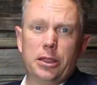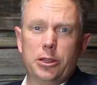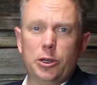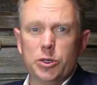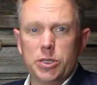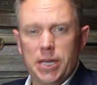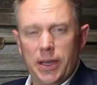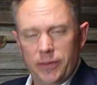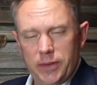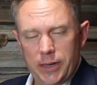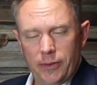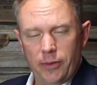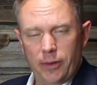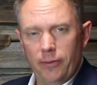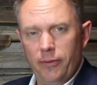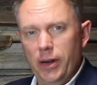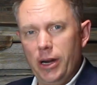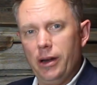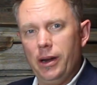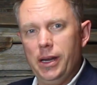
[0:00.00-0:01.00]
Those have
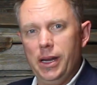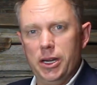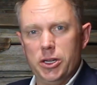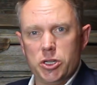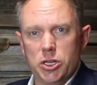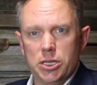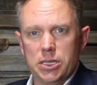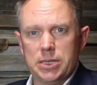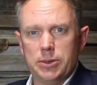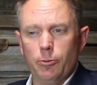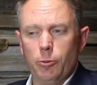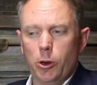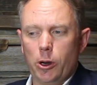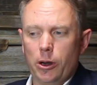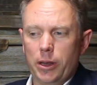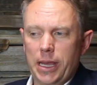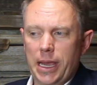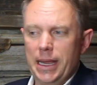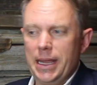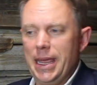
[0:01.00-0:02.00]
different variations
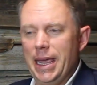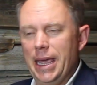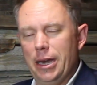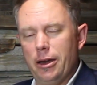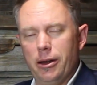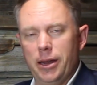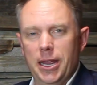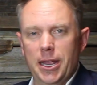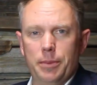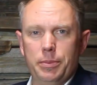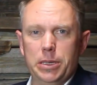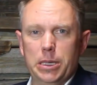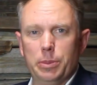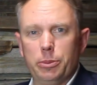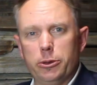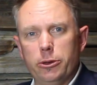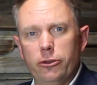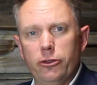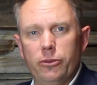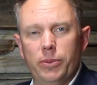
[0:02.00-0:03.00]
where they can or can't be
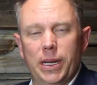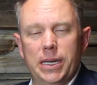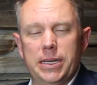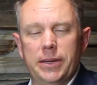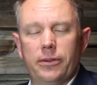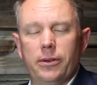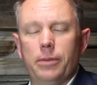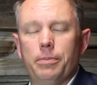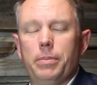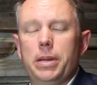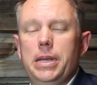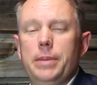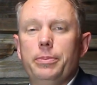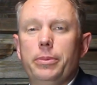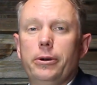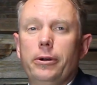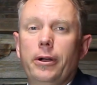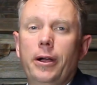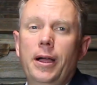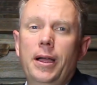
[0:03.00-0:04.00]
approved by different
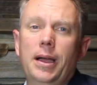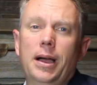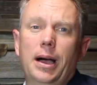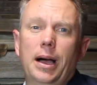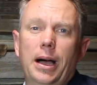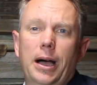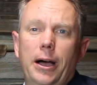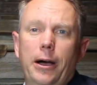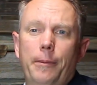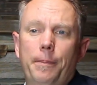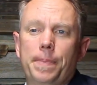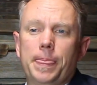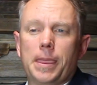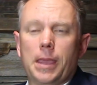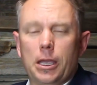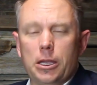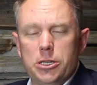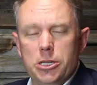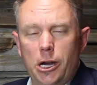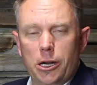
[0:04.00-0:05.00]
people.
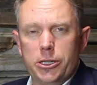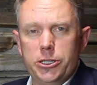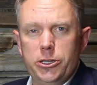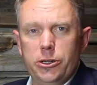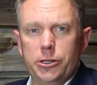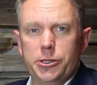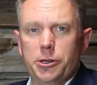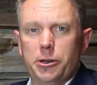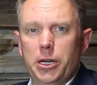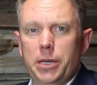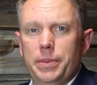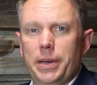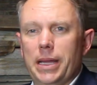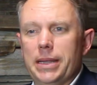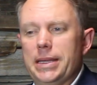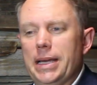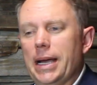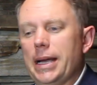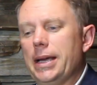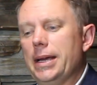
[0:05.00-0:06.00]
Talk to your attorney
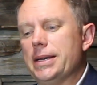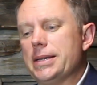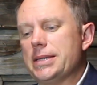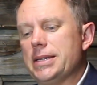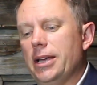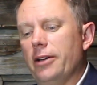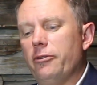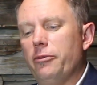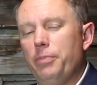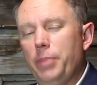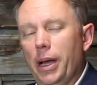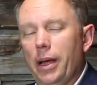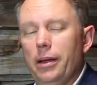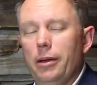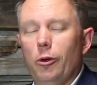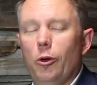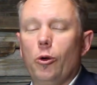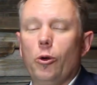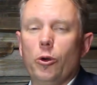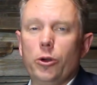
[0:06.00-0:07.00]
about that kind of stuff.
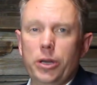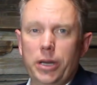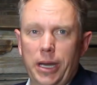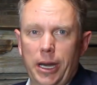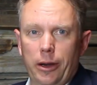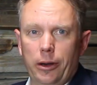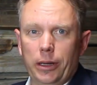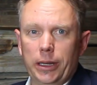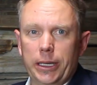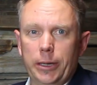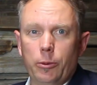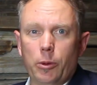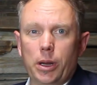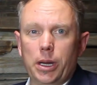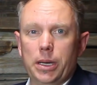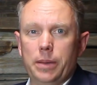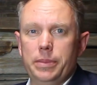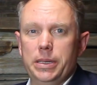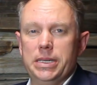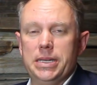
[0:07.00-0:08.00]
But ordinarily, we're
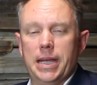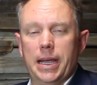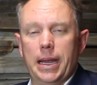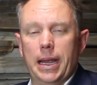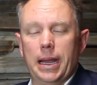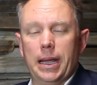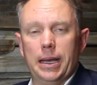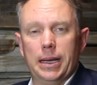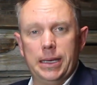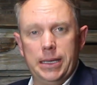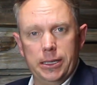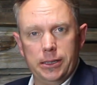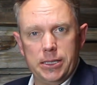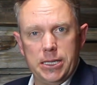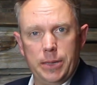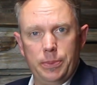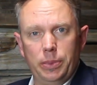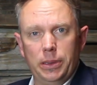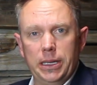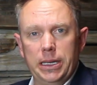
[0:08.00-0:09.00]
going to be taking a
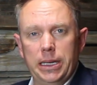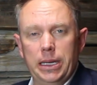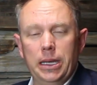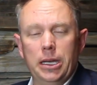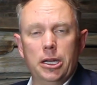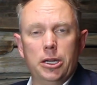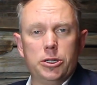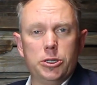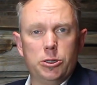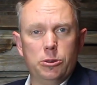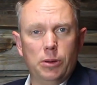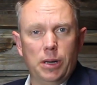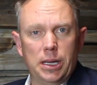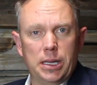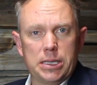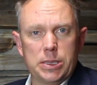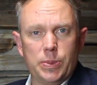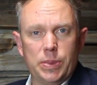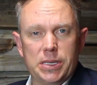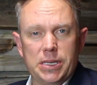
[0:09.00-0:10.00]
guilty plea to
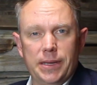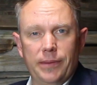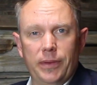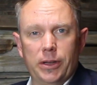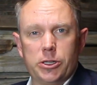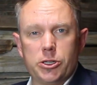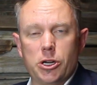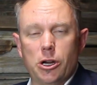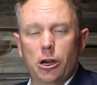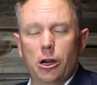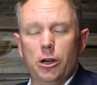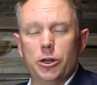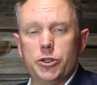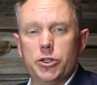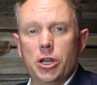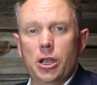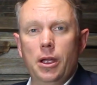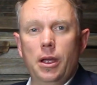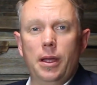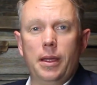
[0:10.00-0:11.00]
a specific
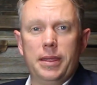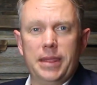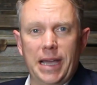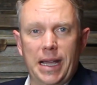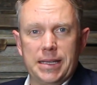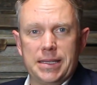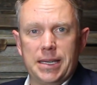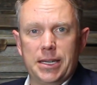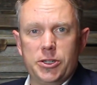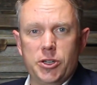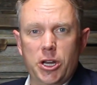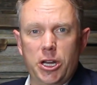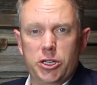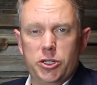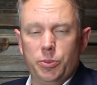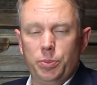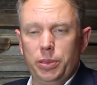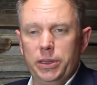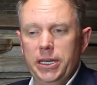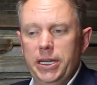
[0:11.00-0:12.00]
charge. That's a
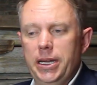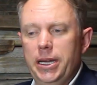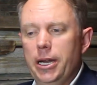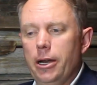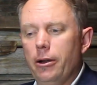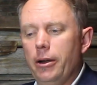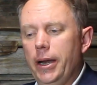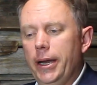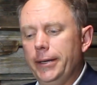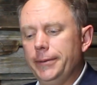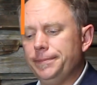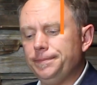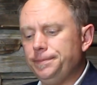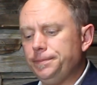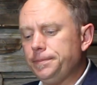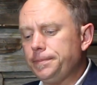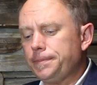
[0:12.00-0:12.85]
change of plea hearing.